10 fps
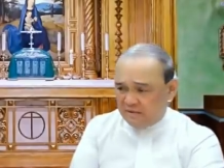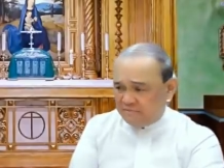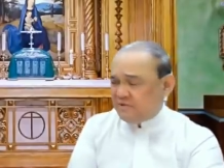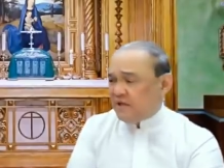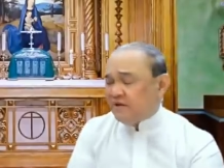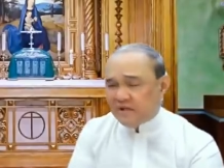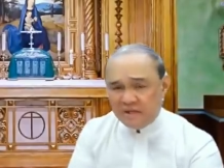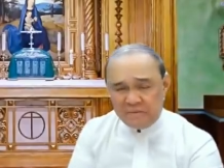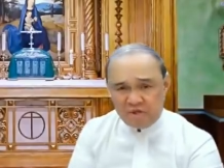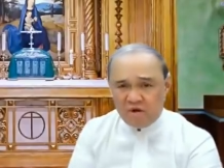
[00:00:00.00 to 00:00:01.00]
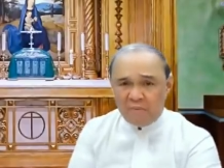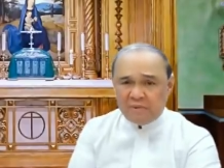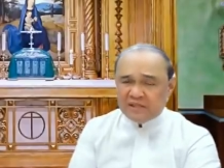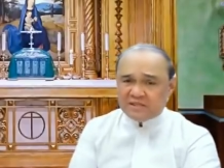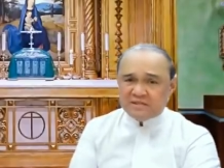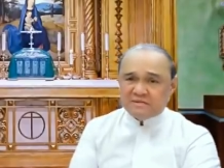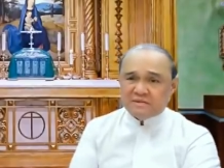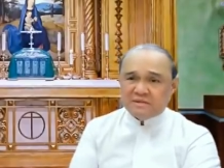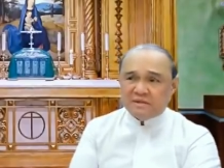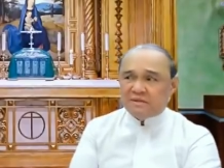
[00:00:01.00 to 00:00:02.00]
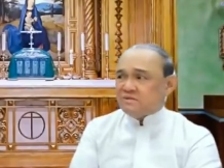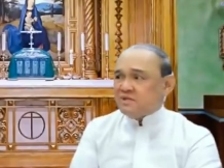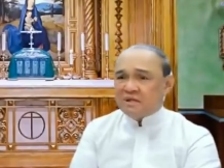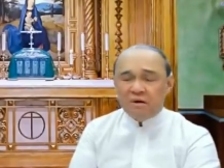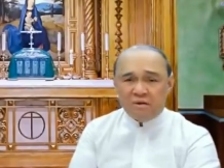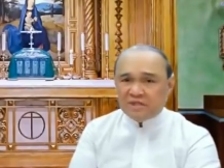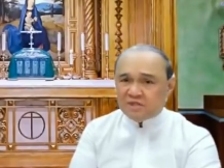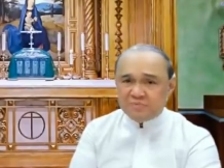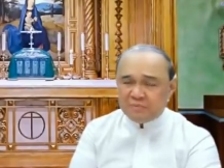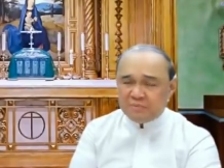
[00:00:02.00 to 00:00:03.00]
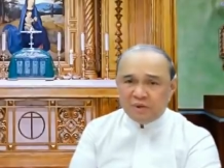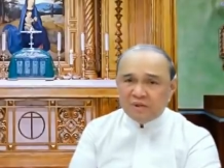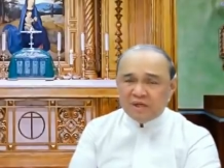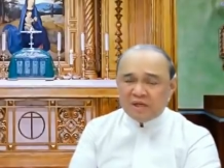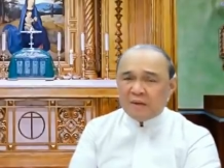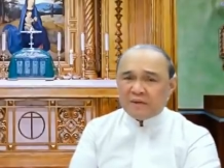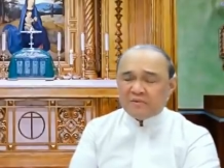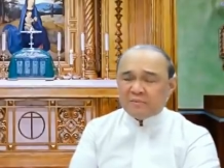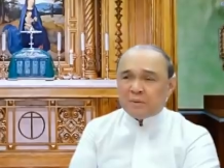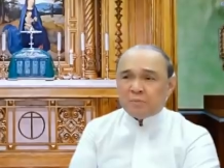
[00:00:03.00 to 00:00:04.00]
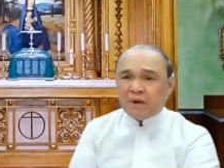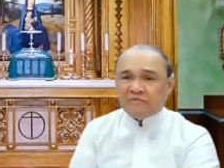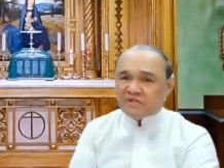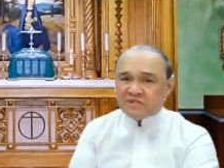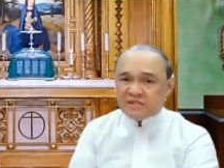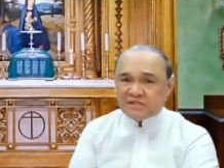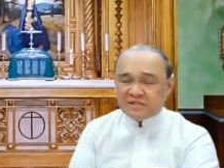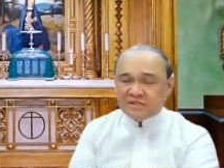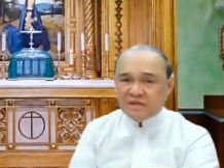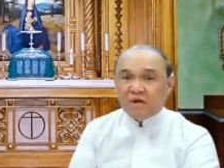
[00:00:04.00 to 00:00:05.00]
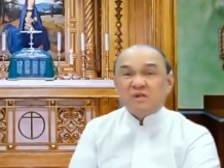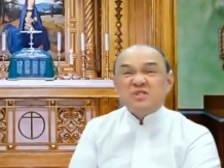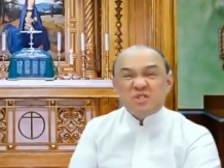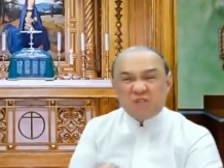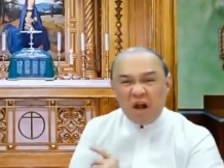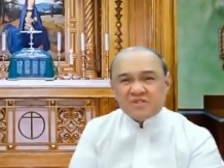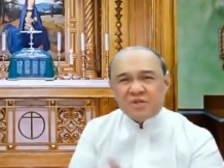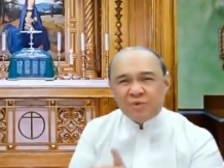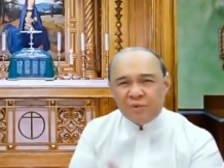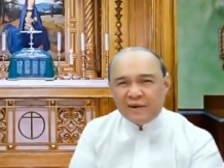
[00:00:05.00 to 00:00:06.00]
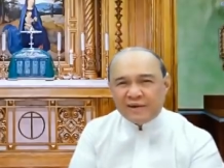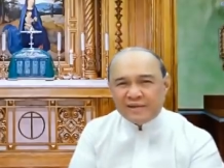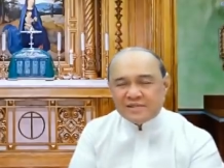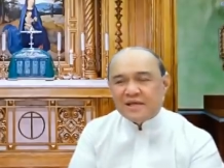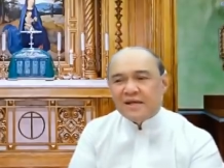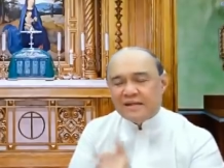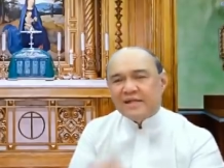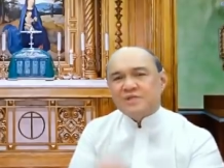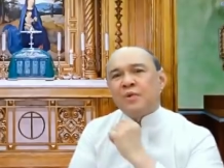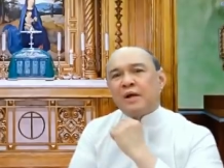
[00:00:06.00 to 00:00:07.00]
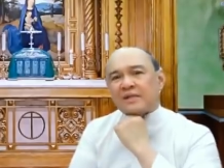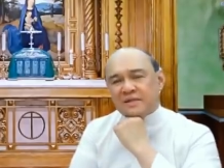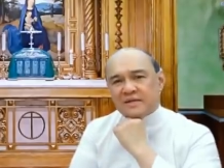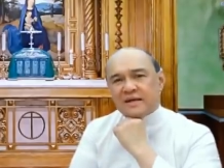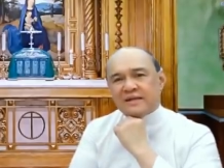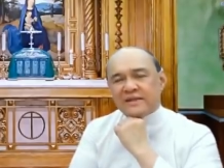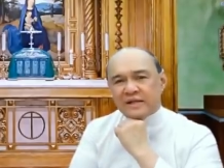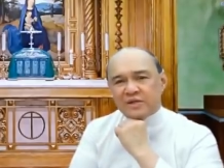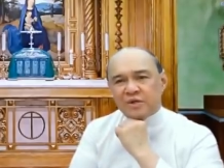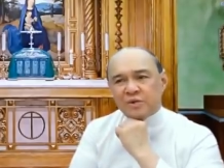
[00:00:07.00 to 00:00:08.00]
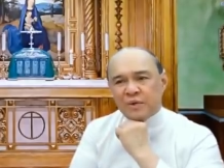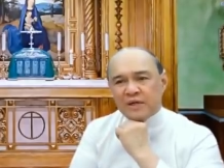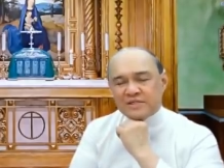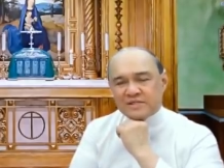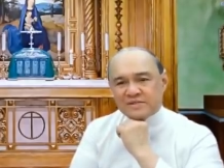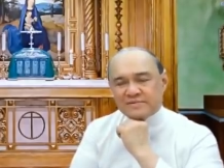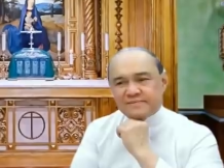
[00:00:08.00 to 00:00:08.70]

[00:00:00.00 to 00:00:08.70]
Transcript: here in the metropolis. You see all these people coming from the provinces, construction workers. That's what a tecton was.